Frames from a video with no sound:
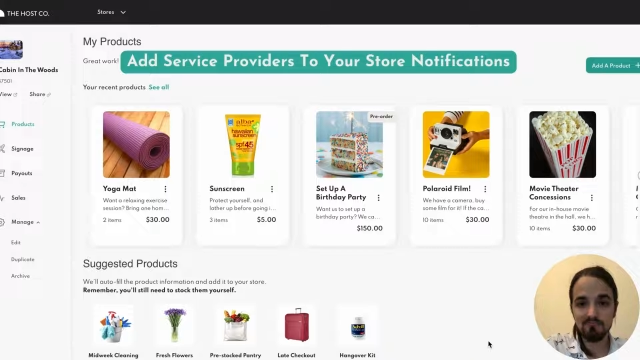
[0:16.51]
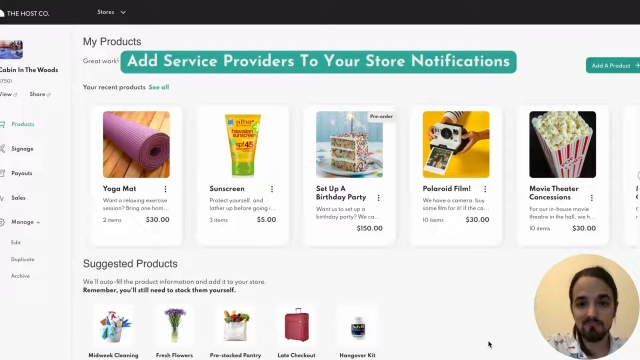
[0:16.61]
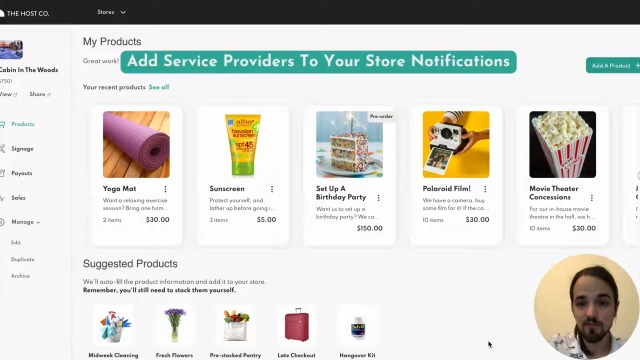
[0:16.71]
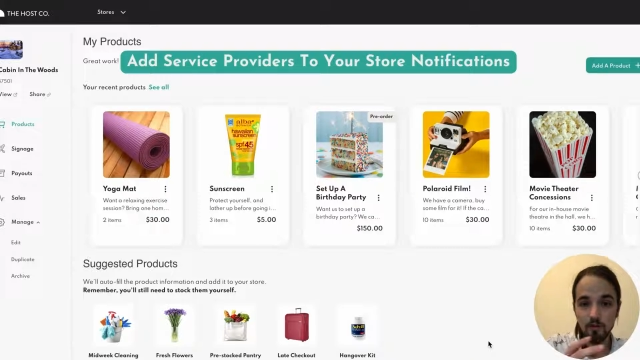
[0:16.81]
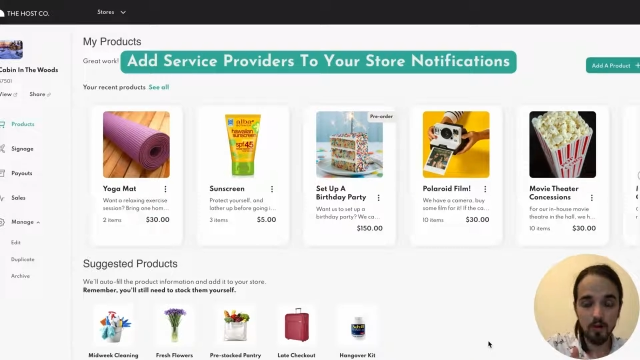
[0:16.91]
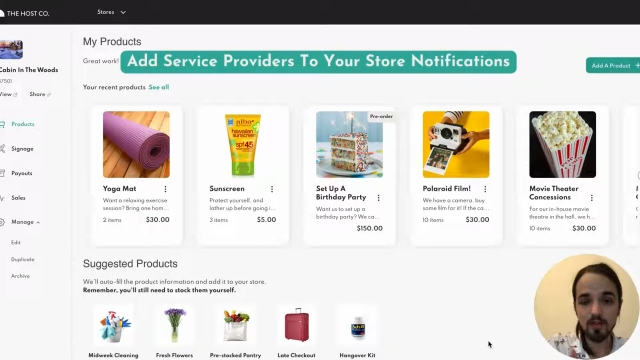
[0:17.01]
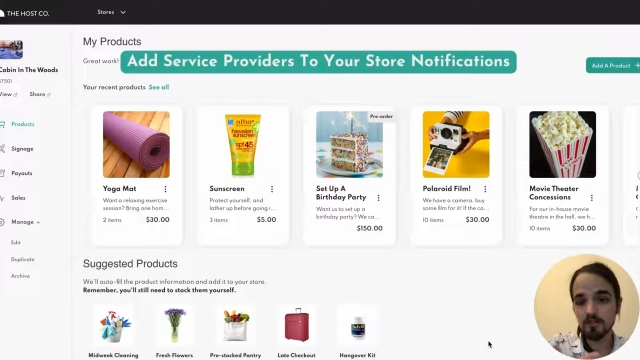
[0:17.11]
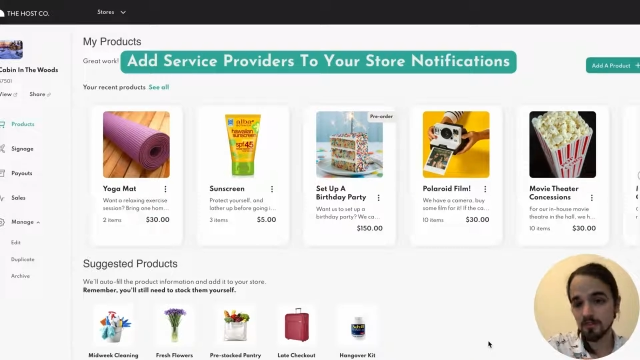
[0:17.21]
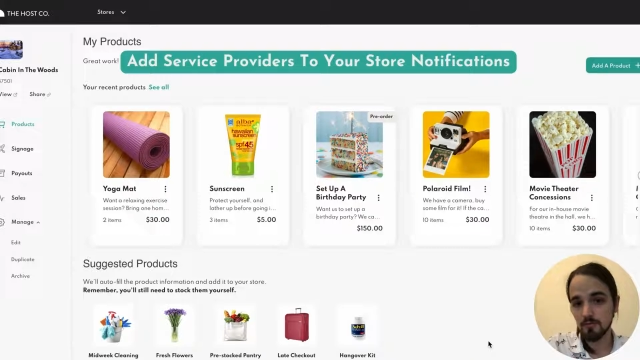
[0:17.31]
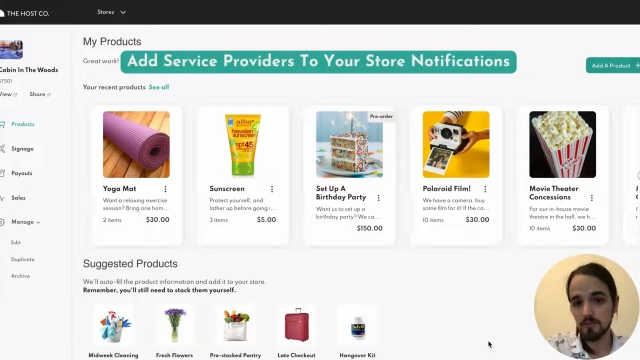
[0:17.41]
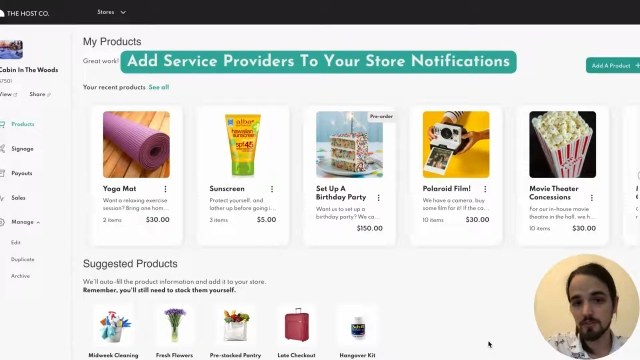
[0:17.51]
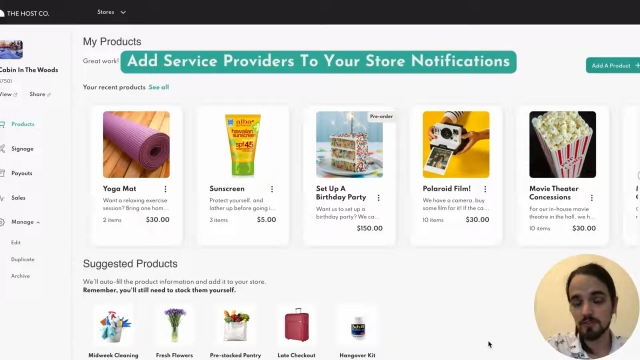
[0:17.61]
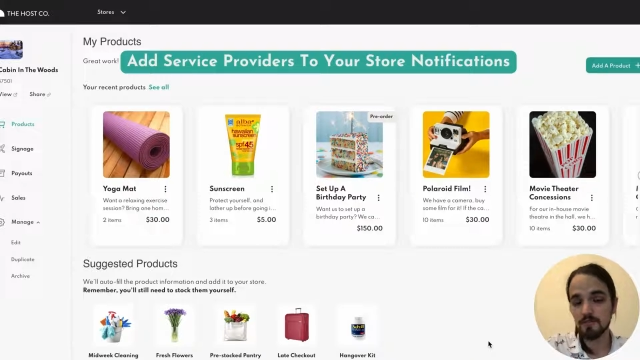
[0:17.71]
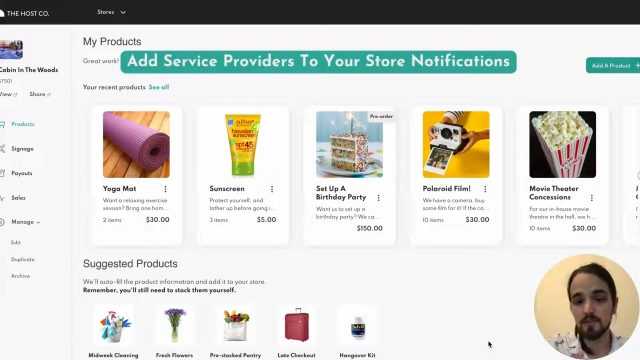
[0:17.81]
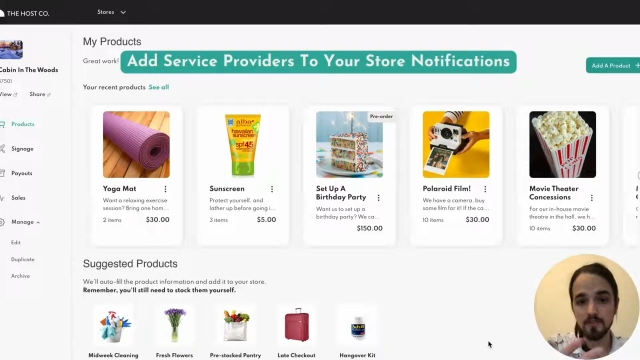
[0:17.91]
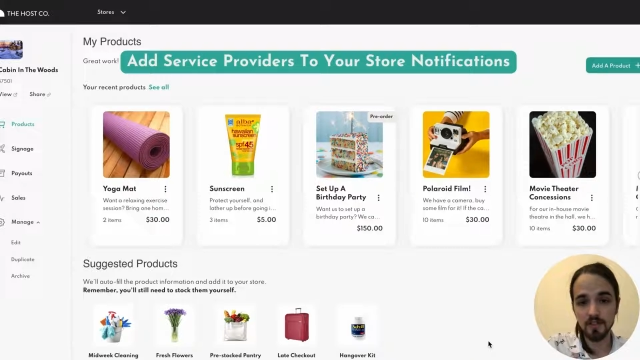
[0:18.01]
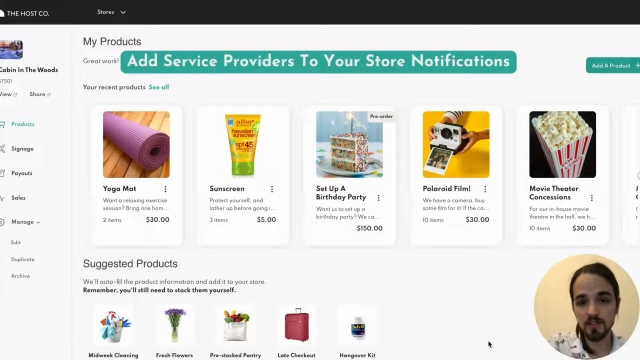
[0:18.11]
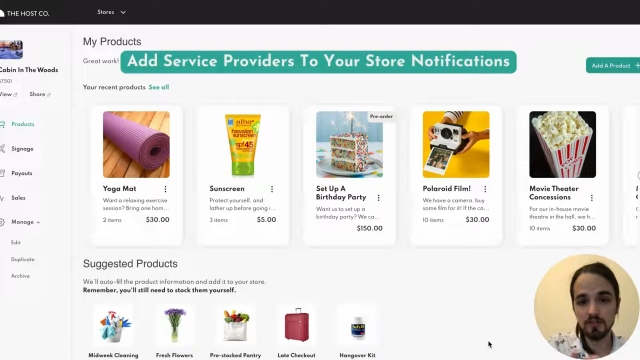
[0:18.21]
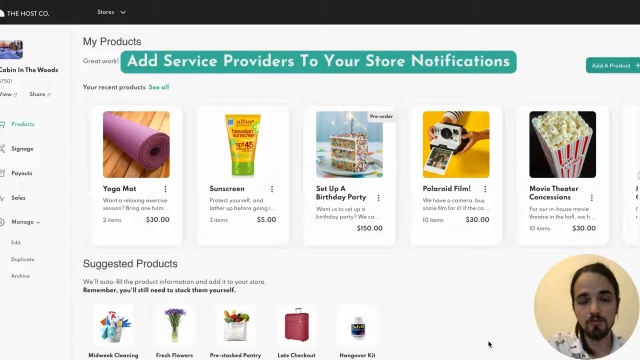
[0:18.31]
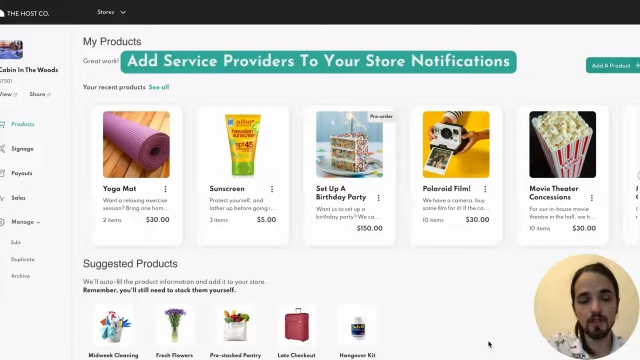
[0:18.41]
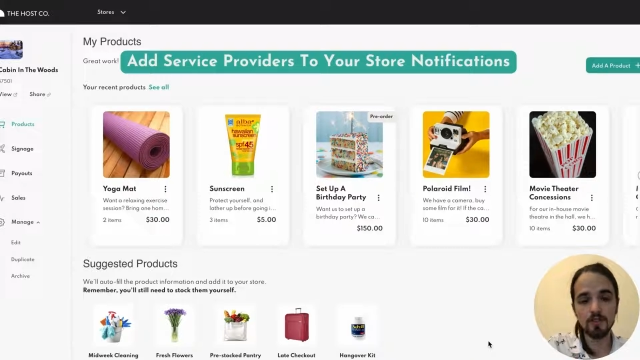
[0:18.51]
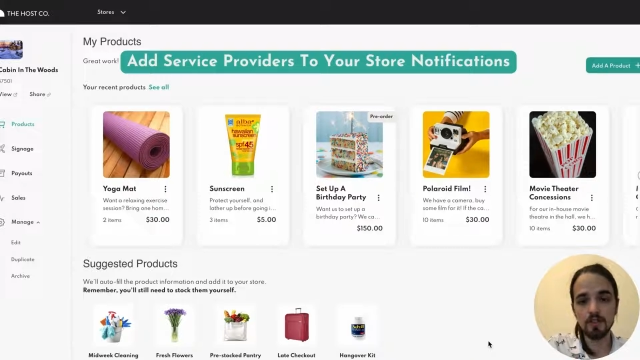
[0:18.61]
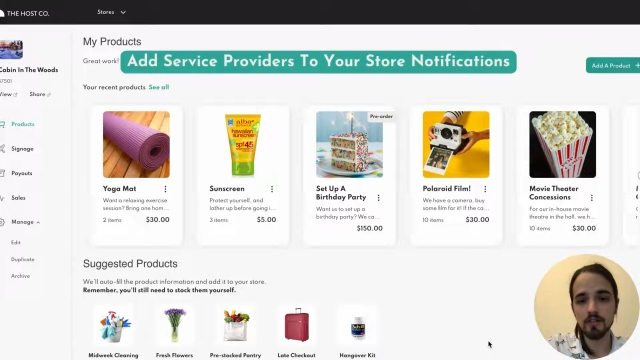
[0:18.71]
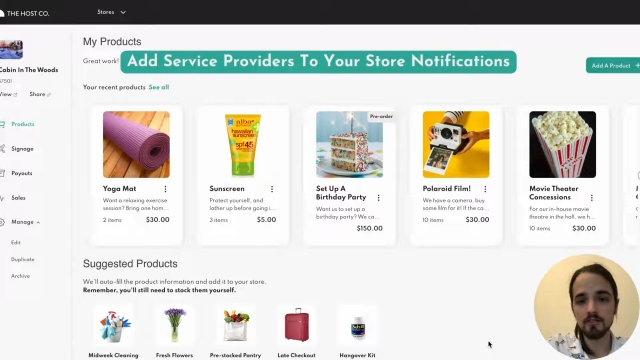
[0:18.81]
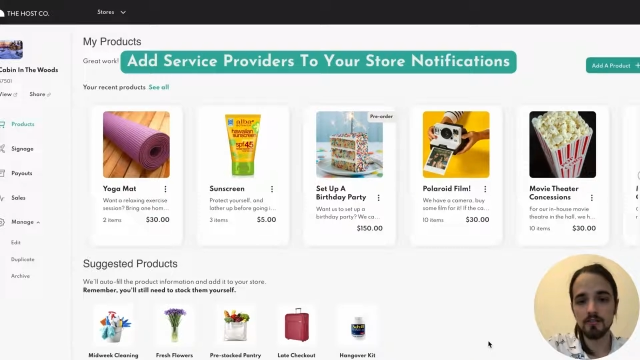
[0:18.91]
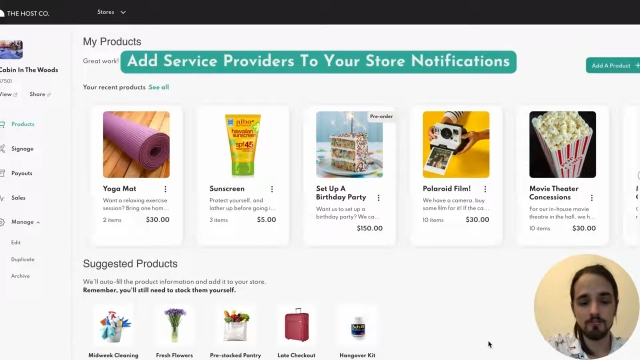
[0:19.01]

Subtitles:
requires someone to fulfill it, whether it